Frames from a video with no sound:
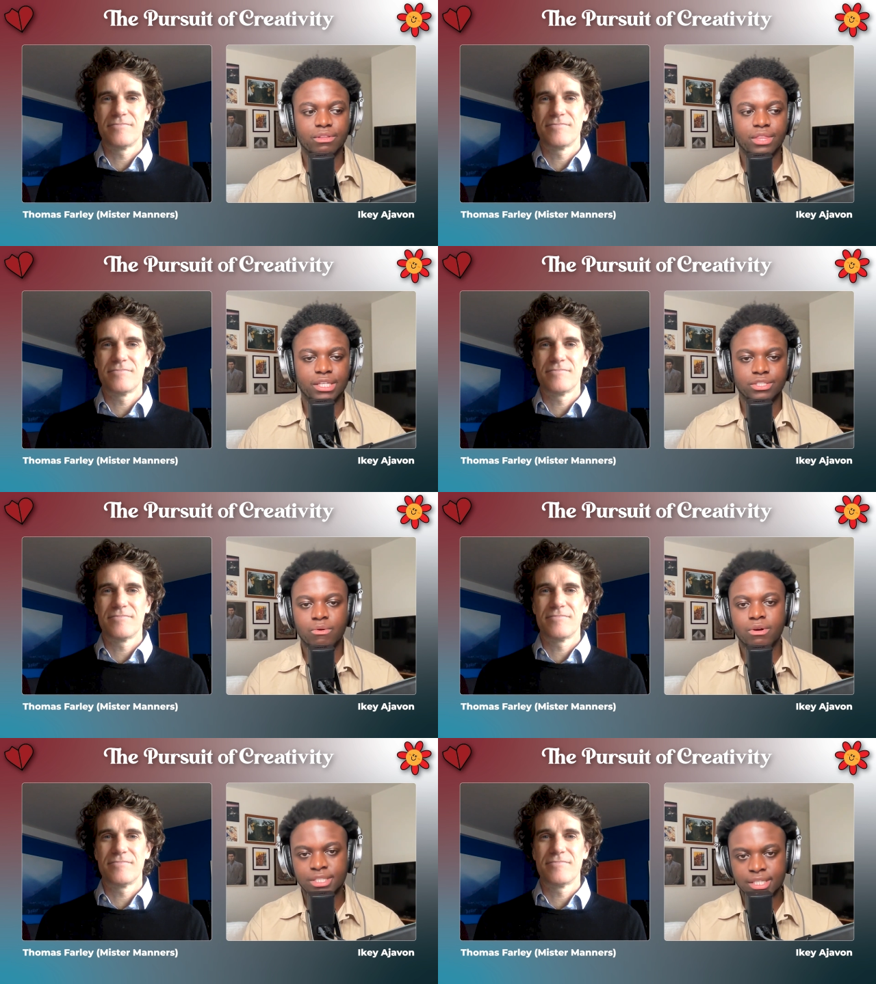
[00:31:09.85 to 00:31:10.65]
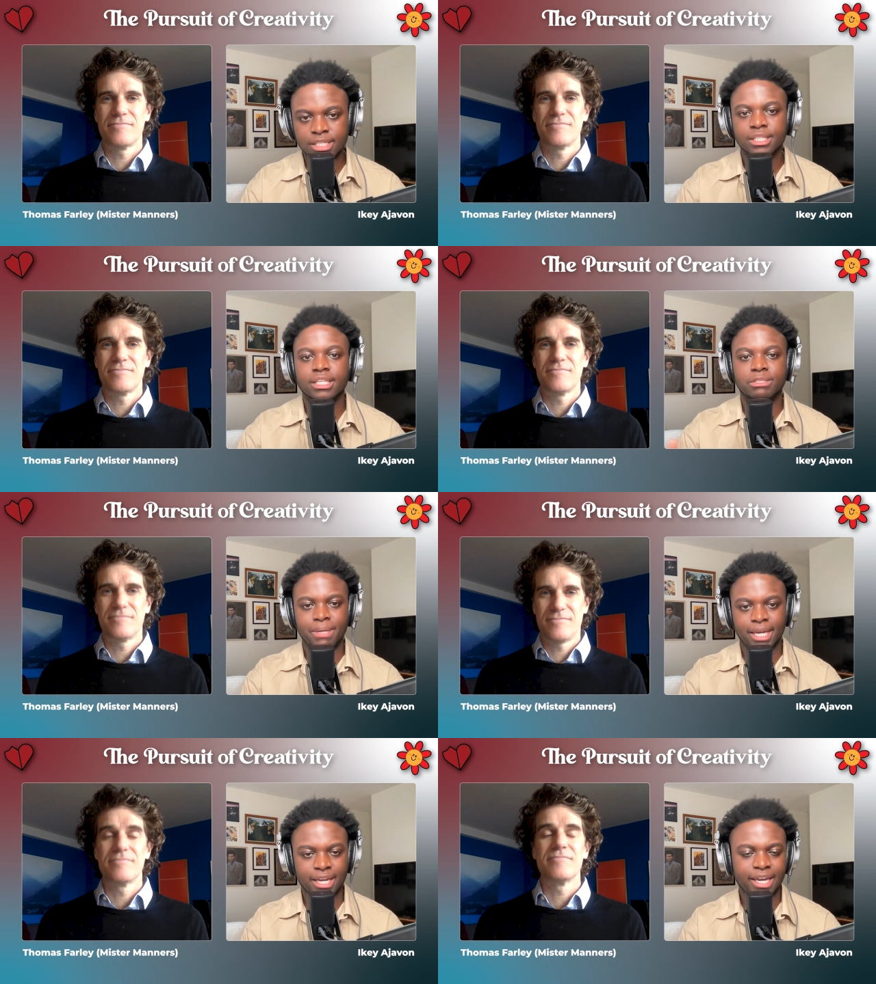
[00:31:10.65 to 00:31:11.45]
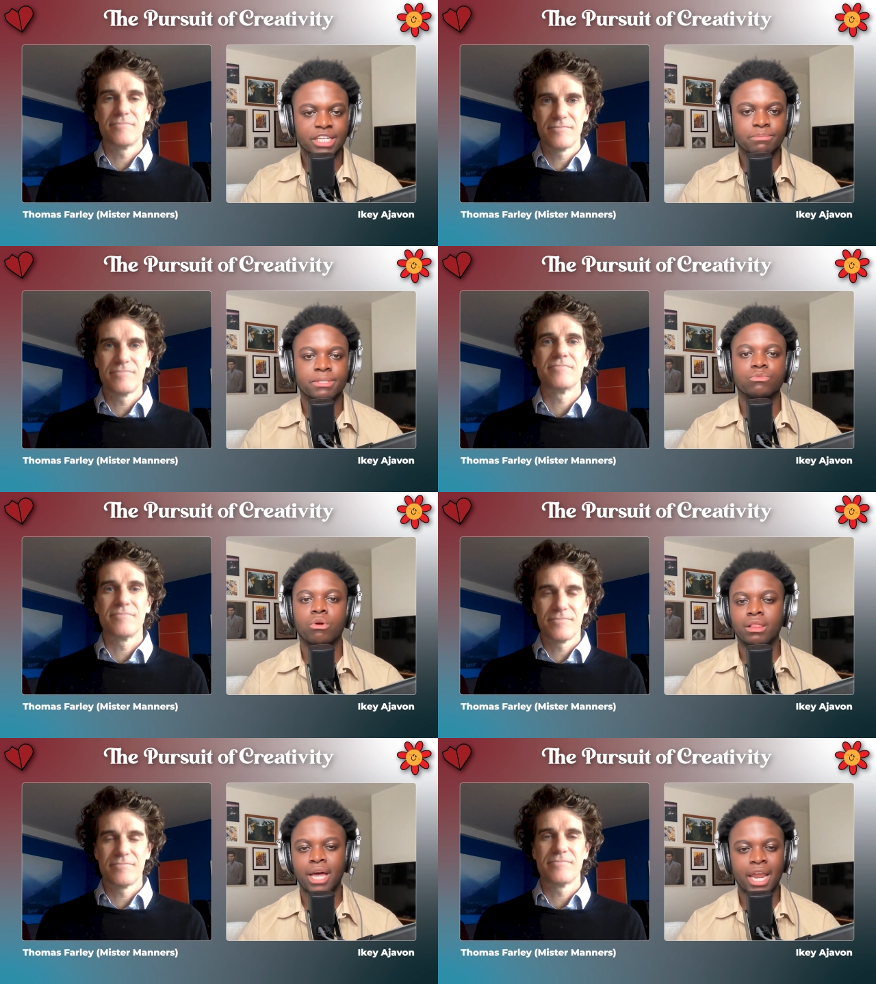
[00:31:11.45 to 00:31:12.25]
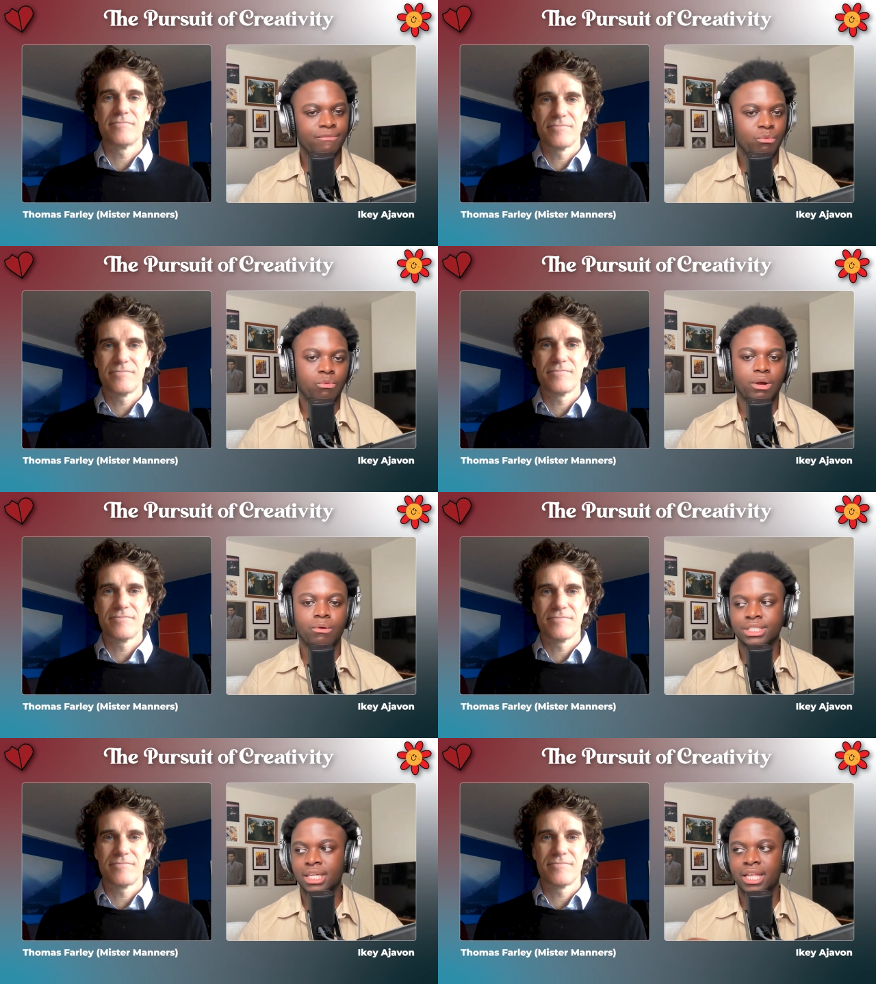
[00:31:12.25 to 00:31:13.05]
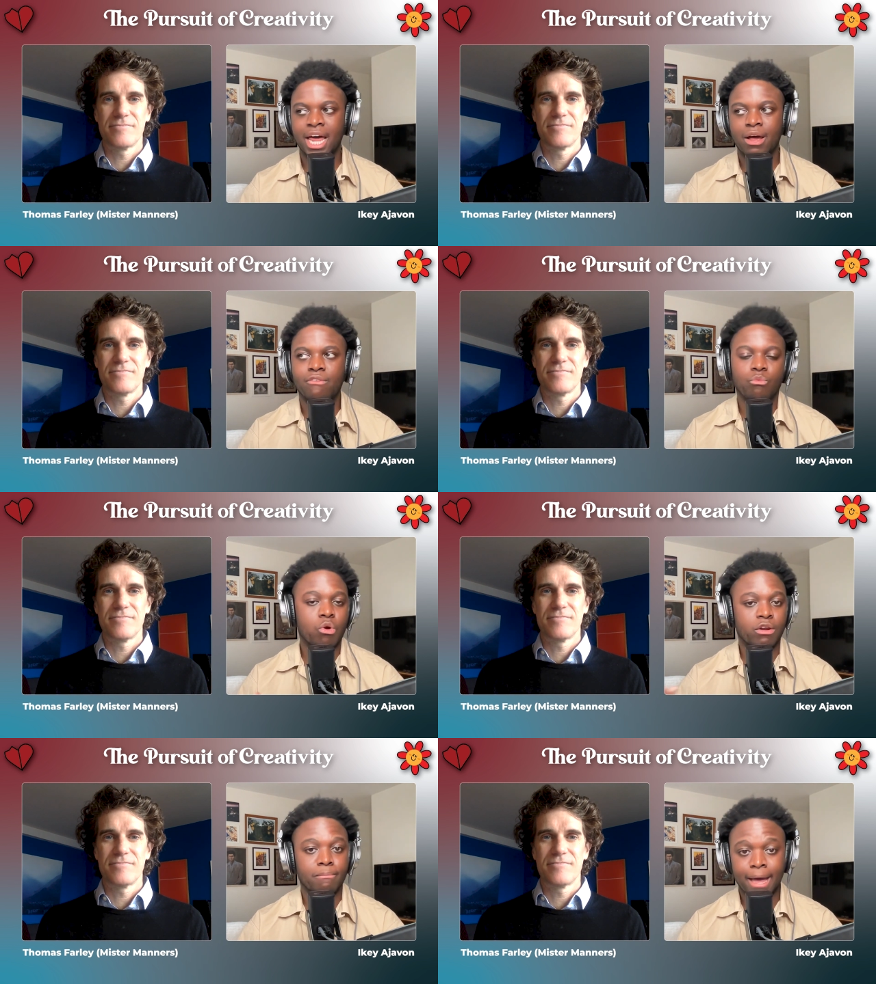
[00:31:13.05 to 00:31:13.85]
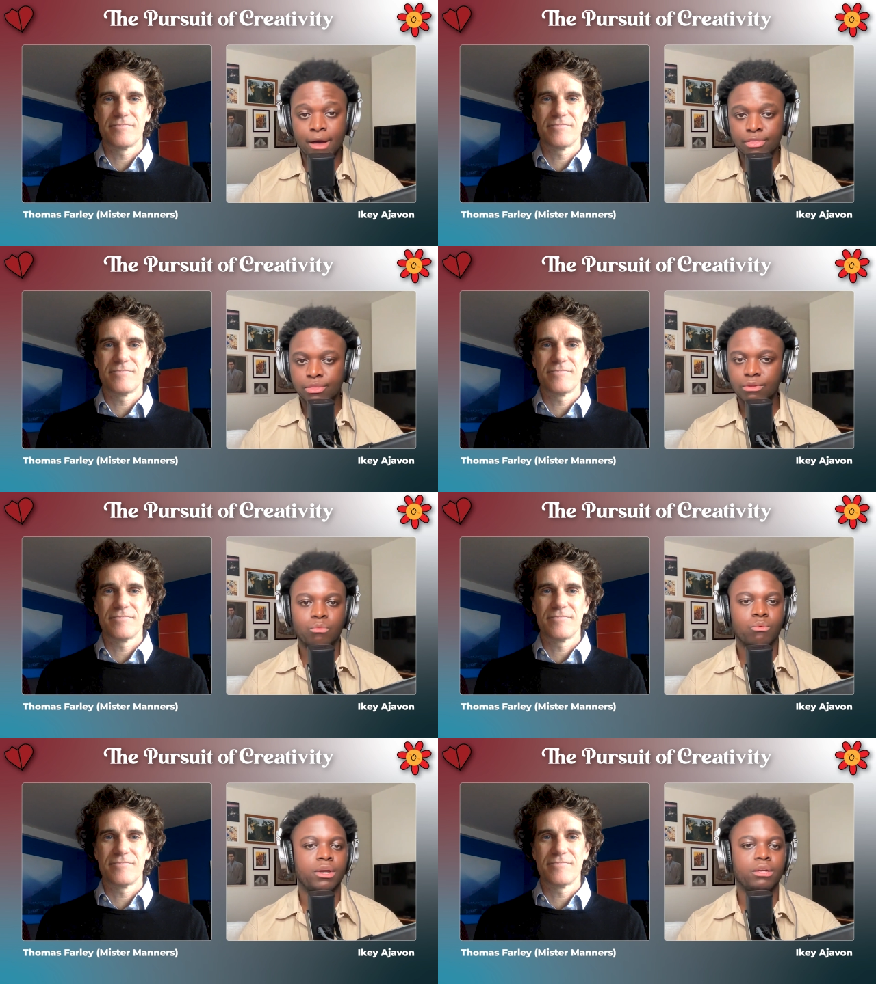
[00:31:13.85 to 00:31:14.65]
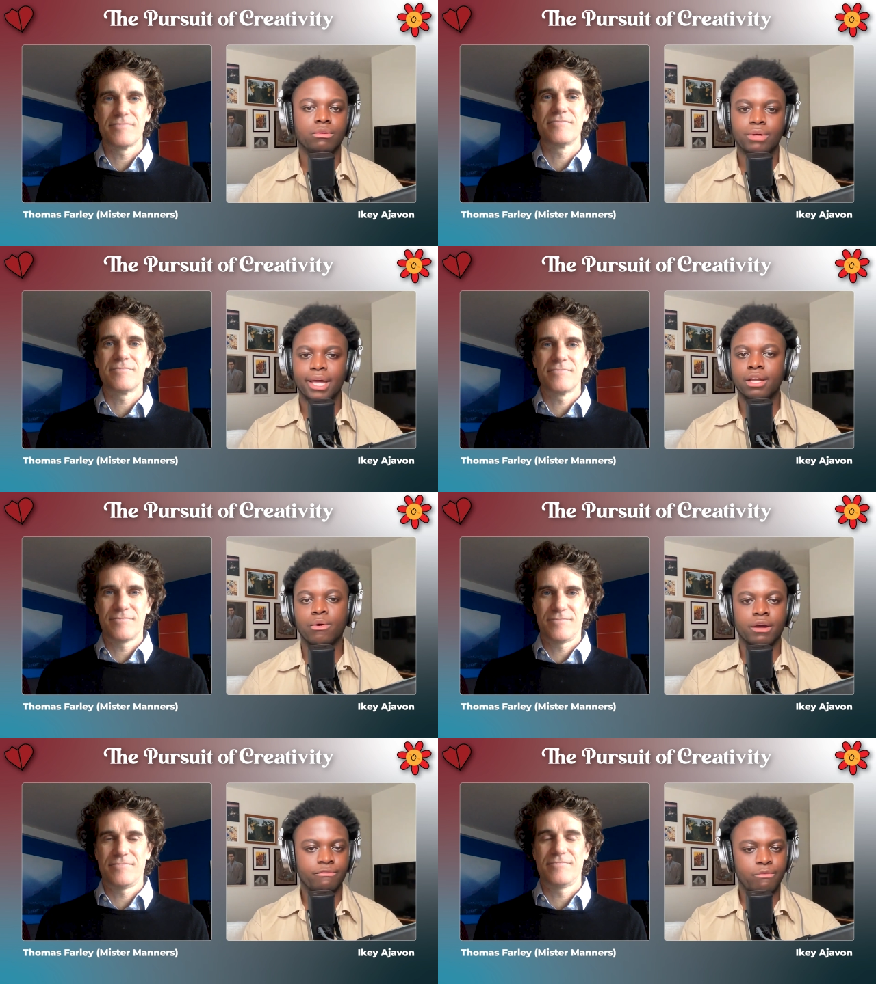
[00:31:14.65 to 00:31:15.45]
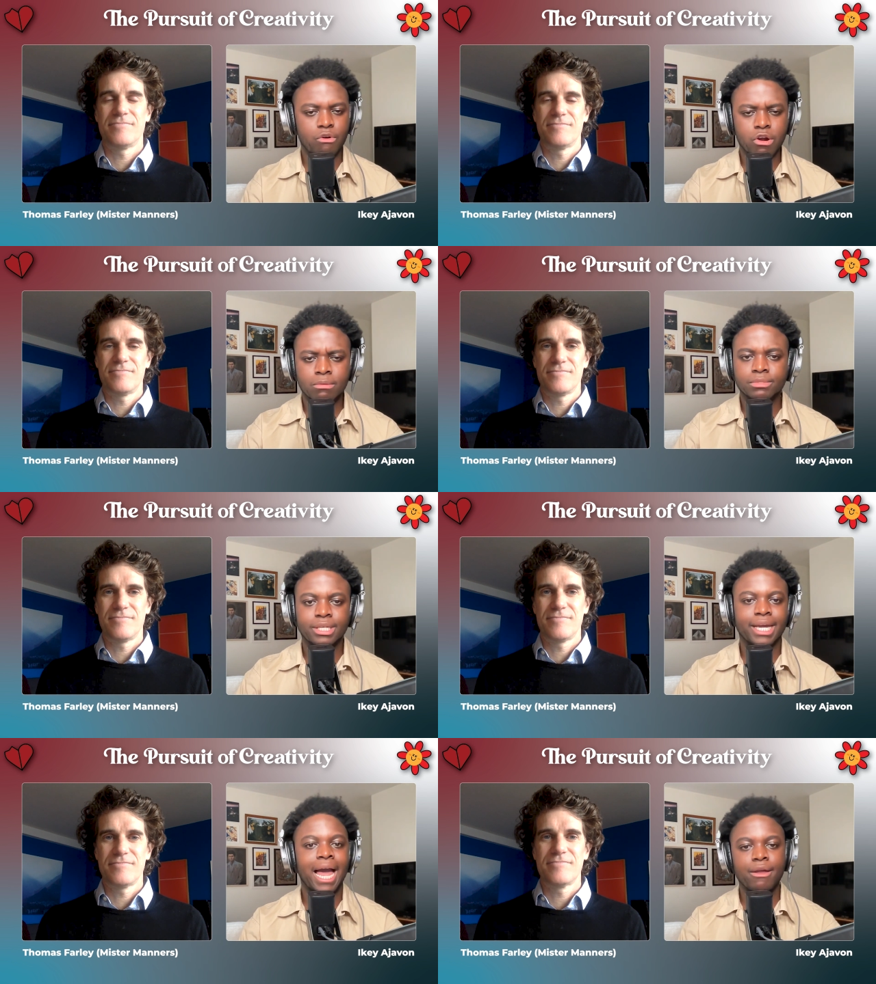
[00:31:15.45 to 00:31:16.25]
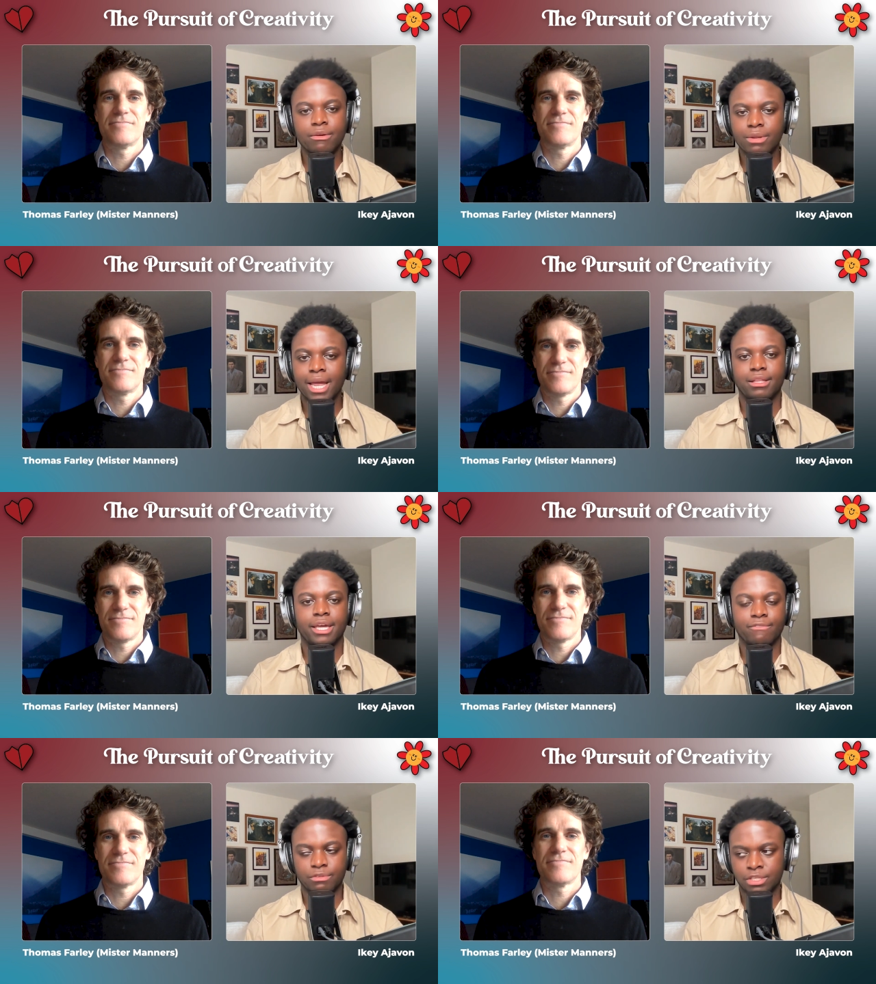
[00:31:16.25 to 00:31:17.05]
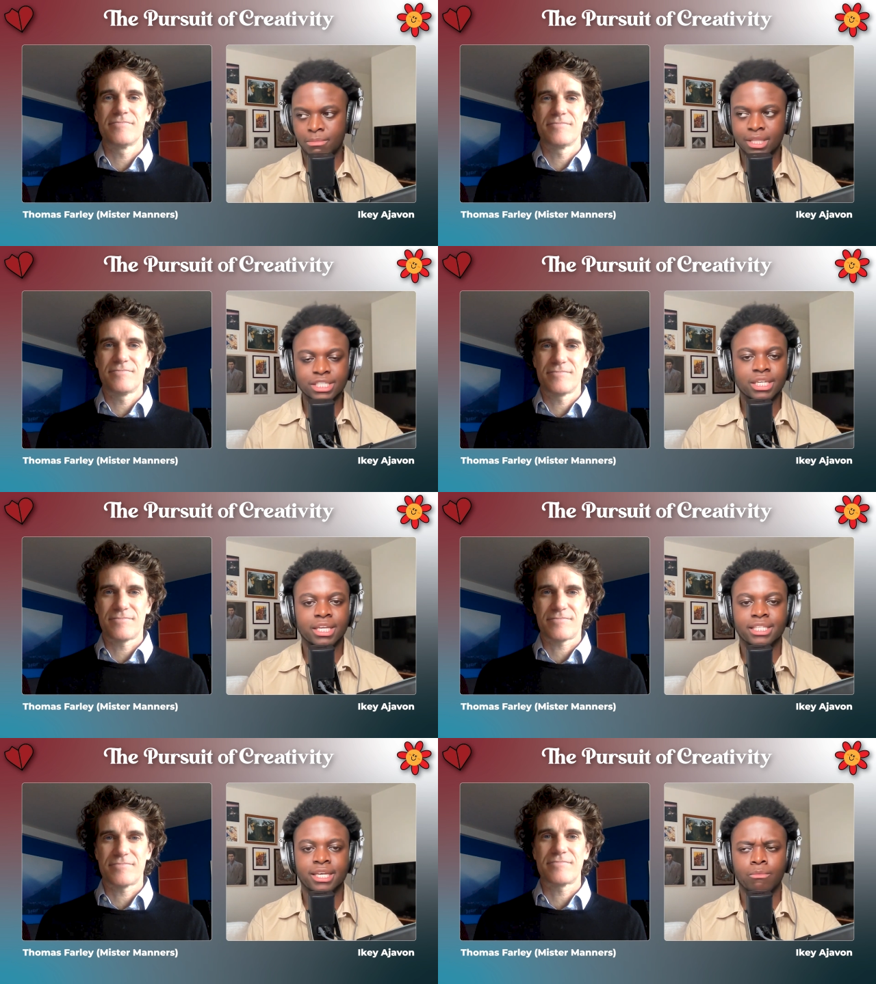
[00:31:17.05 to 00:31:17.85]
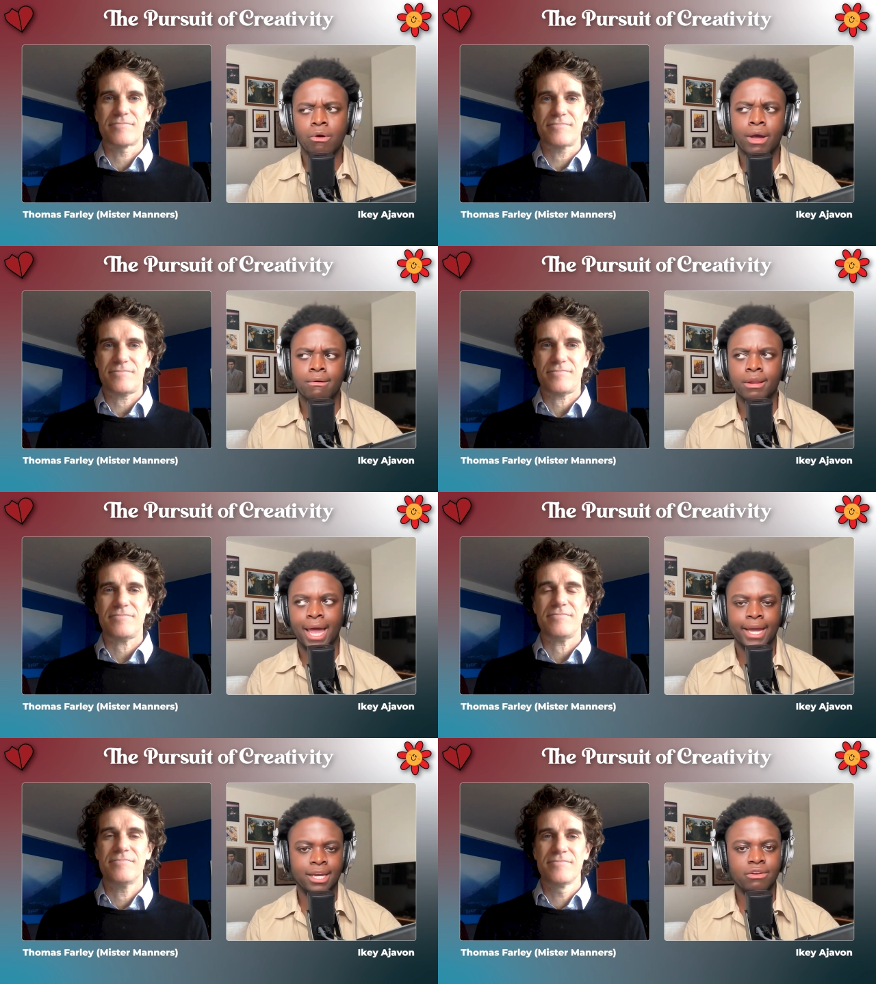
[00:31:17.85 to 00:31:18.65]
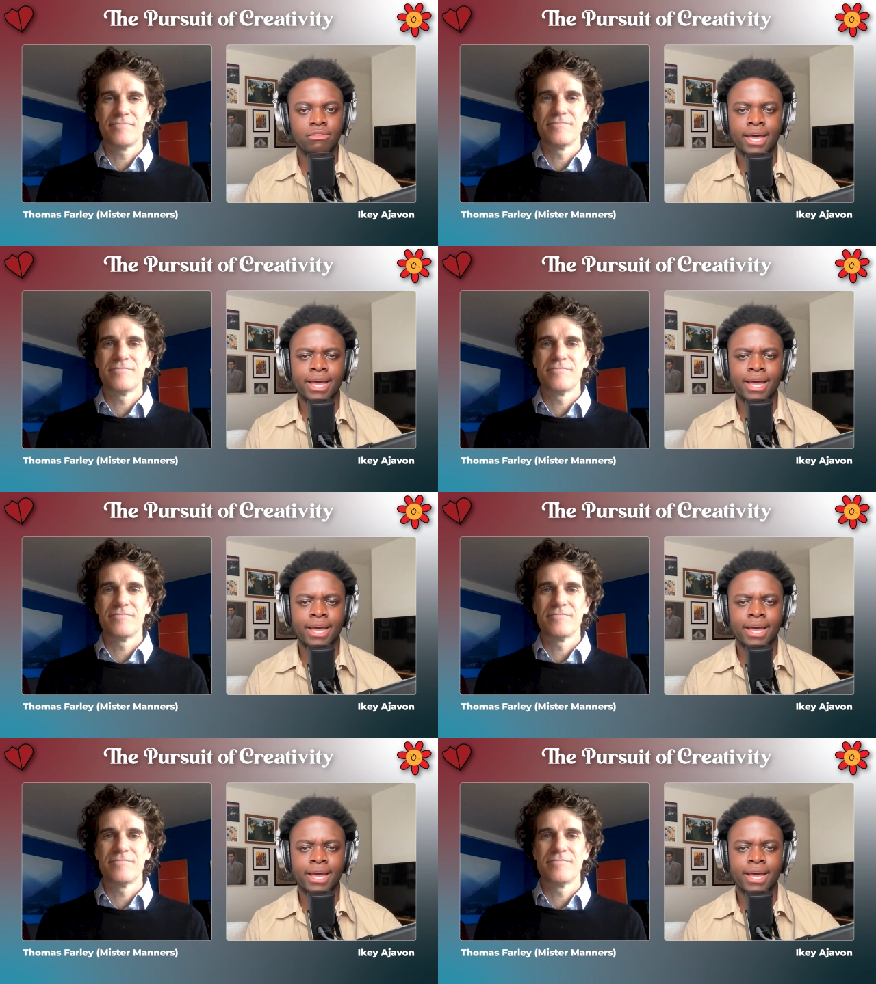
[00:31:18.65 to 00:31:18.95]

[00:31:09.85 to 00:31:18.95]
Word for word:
Speaker 1: these courses and these speaking engagements were a lot of was it a lot of word of mouth were you like going on forums like how did like for someone listening that's like well, i want i can do